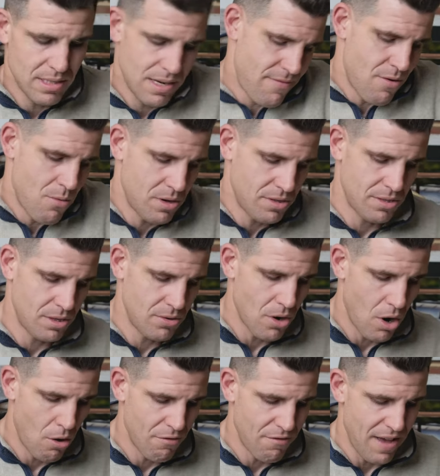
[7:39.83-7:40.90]
Everyone wants a good
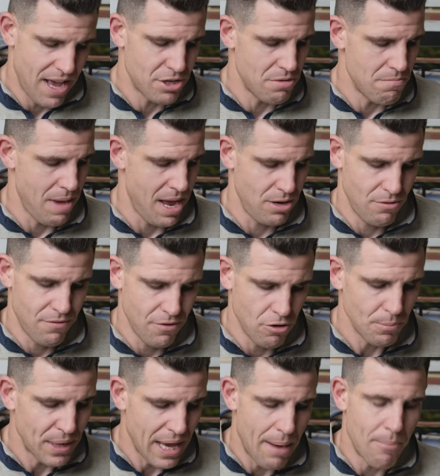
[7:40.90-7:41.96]
old-fashioned manual
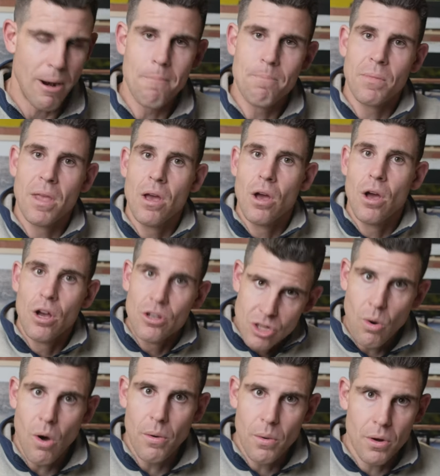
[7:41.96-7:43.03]
film camera. So
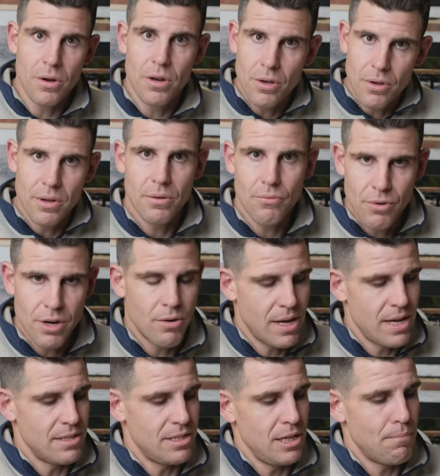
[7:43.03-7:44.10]
what we want to do, real
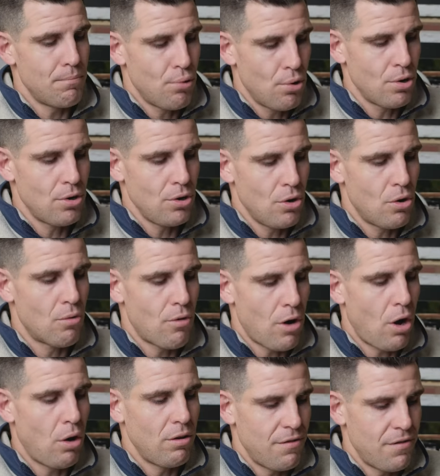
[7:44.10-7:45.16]
easy, put your
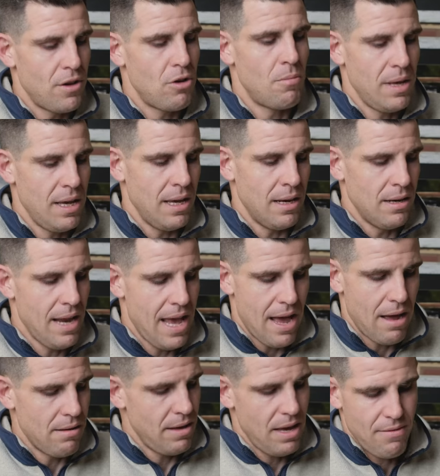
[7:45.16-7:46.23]
roll of film in. Now,
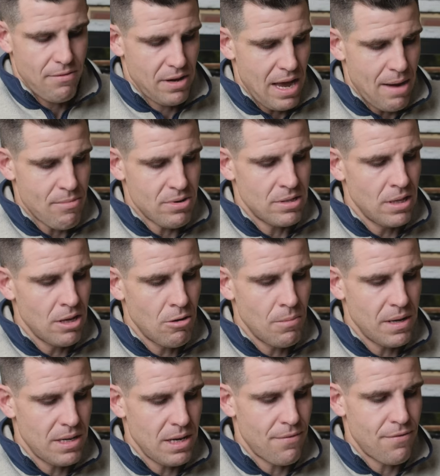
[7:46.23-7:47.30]
every camera is a little
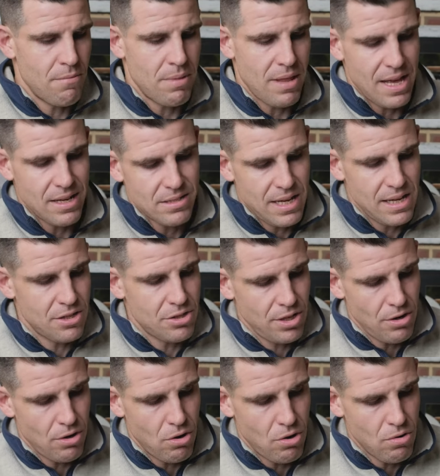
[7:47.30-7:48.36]
bit different, but they essentially
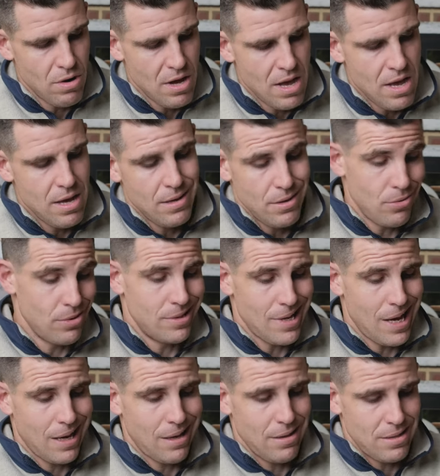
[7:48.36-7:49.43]
all do
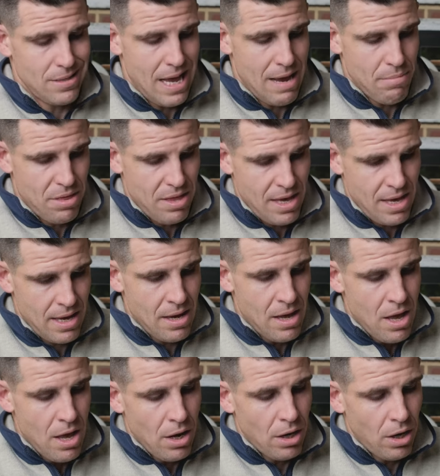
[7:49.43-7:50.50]
exactly the same thing.
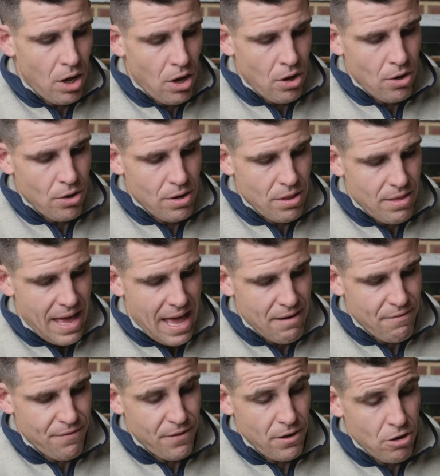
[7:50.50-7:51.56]
Load that
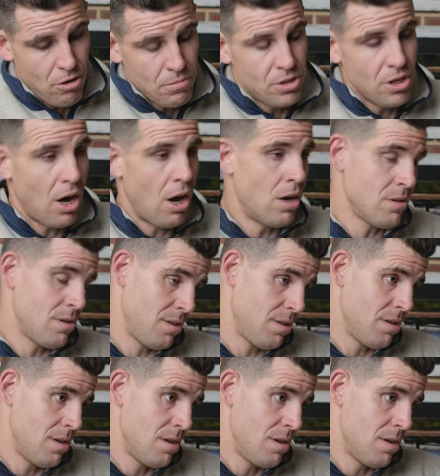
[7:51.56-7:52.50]
film. Dogs.